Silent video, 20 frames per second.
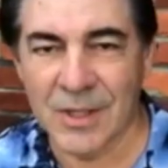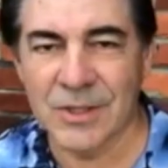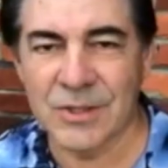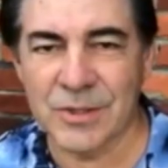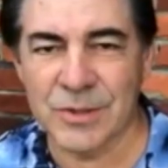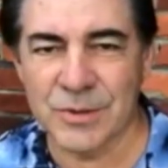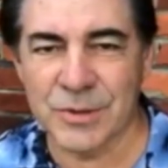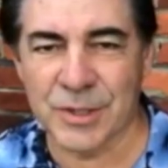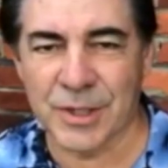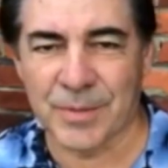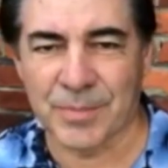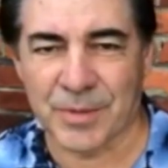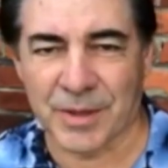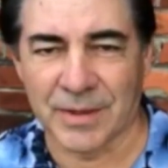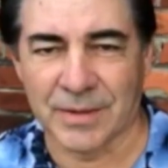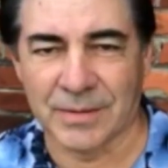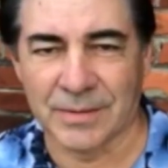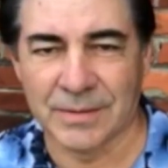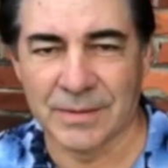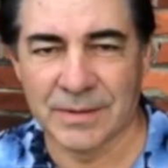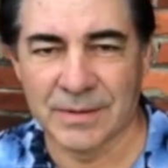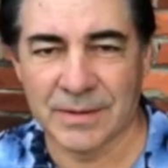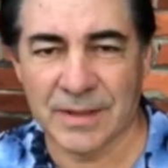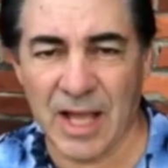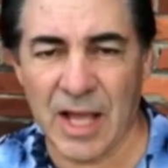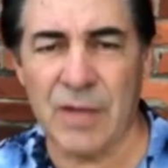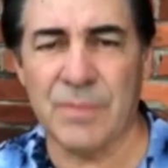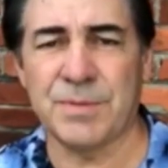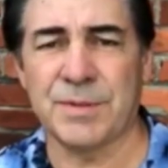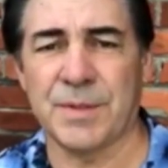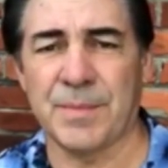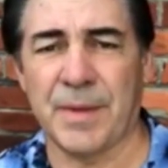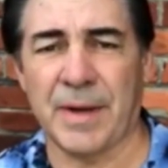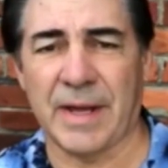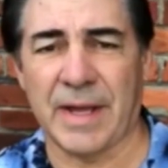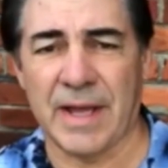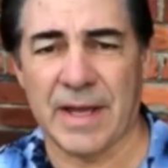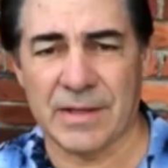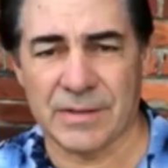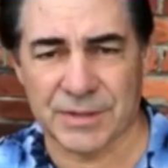Do something to help
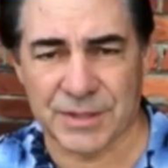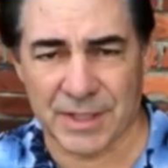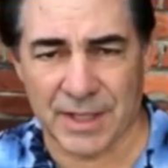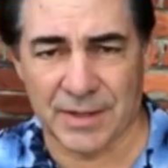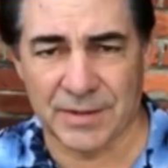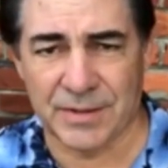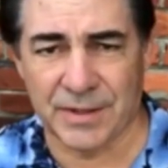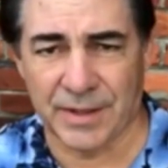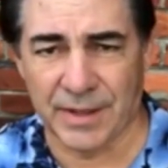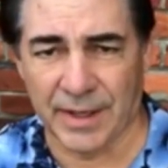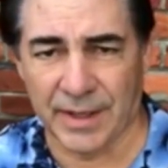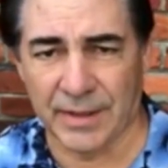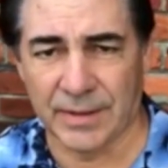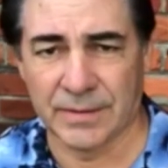somebody else out today.